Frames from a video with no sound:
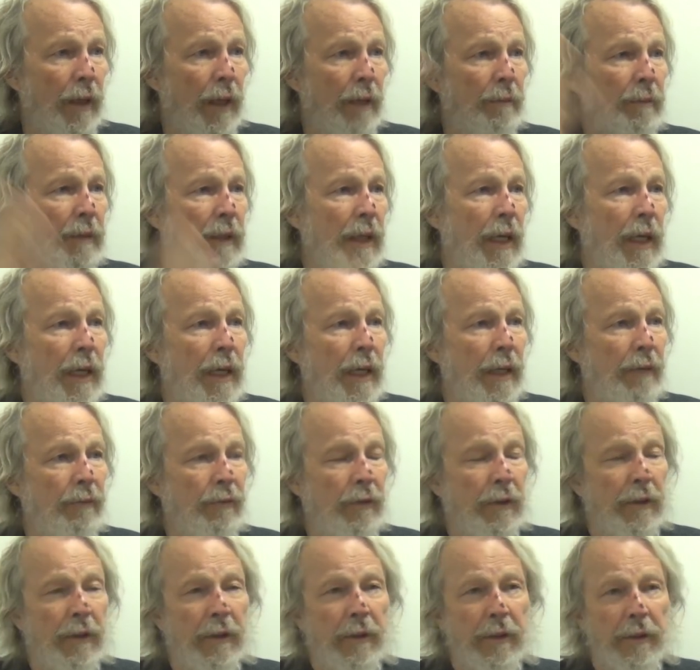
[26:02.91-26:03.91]
I mean, I
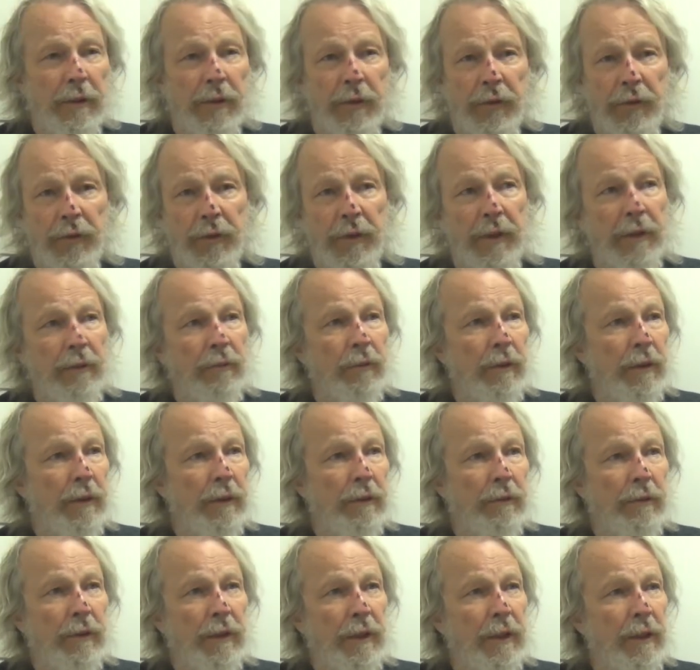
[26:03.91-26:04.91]
haven't looked to see
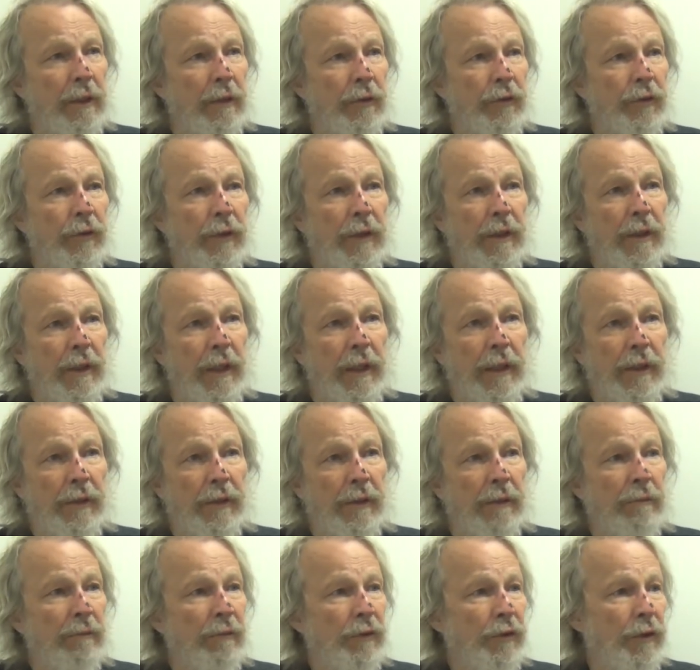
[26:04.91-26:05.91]
whether DOC
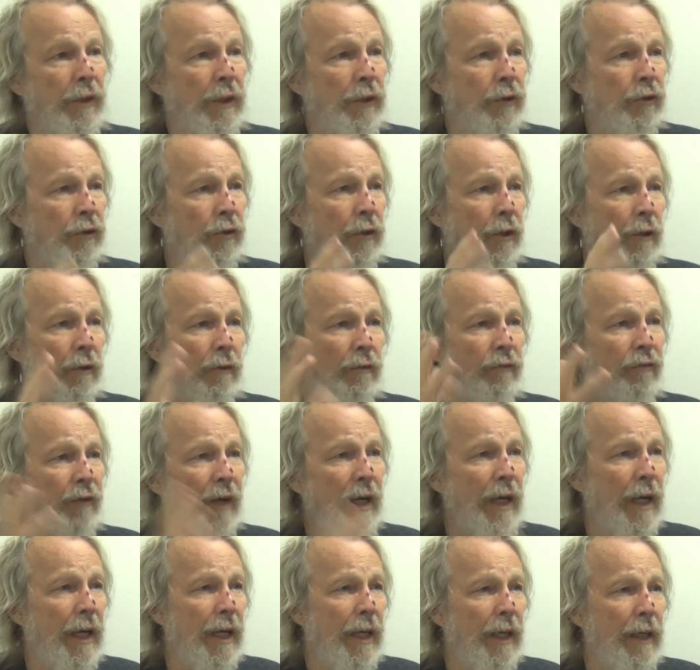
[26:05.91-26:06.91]
has him as S code
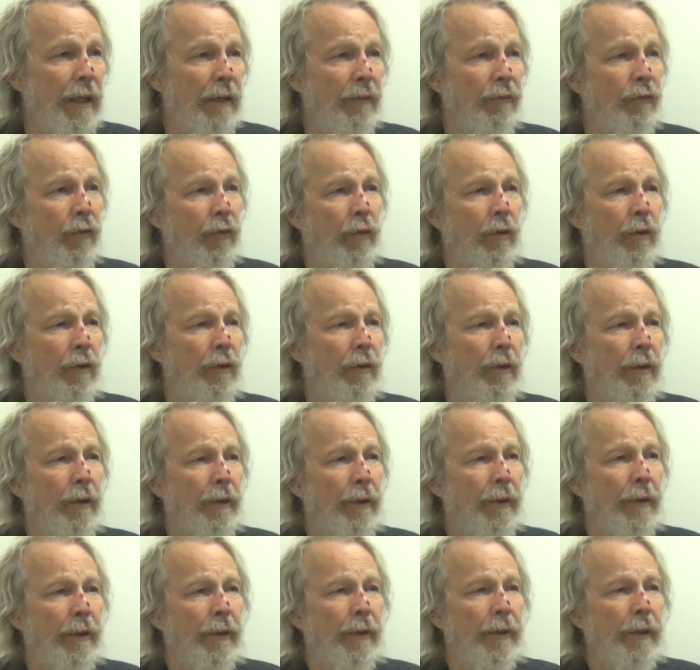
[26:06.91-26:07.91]
five or
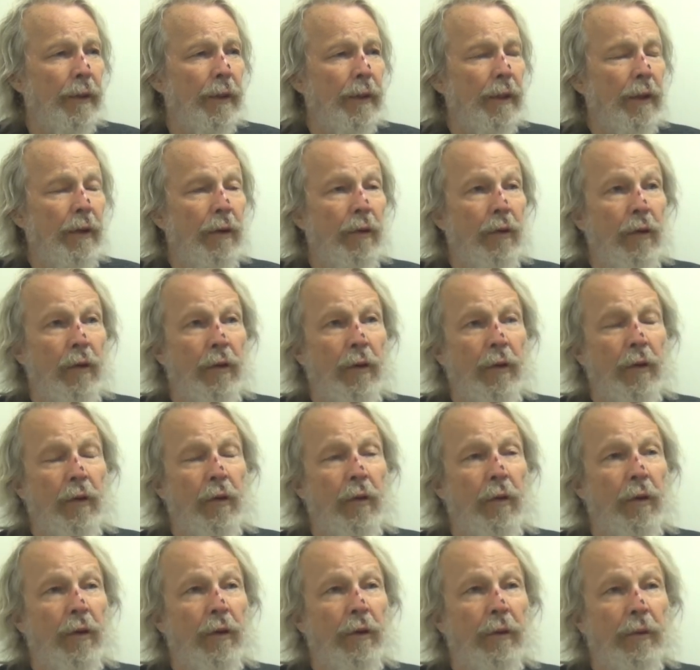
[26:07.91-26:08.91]
or
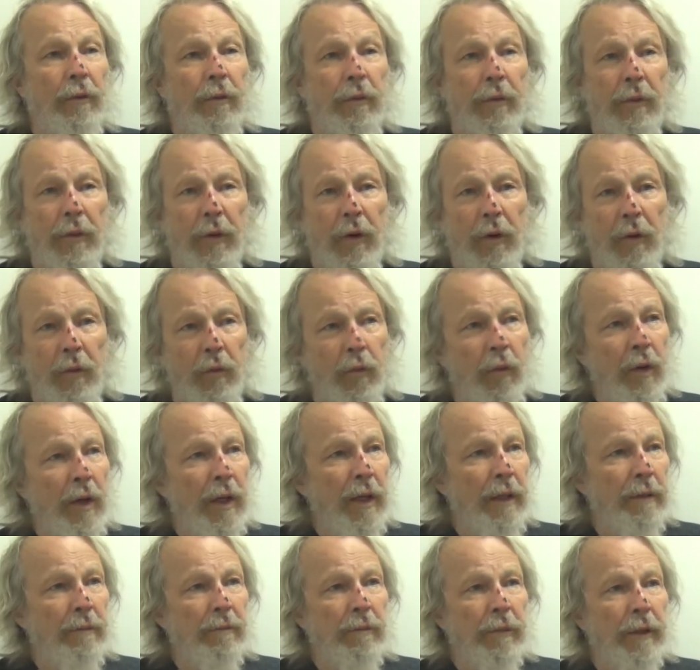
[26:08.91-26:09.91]
or, or
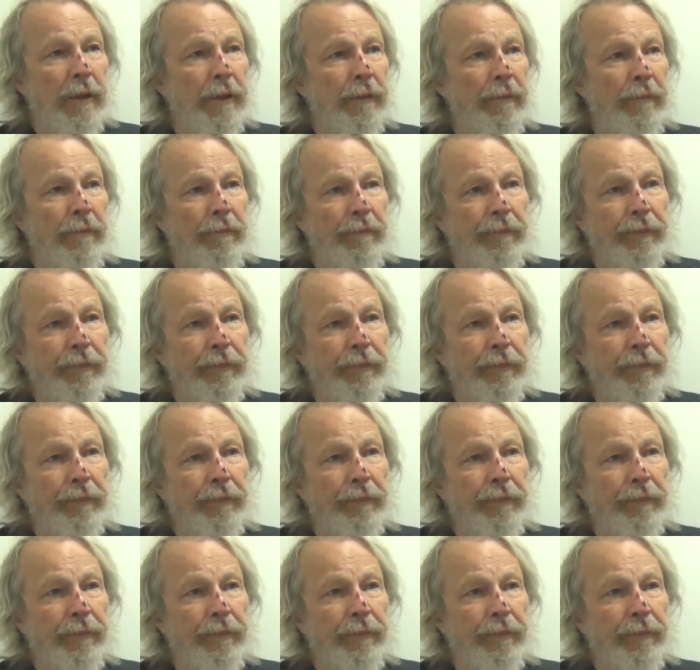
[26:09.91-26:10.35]
what, but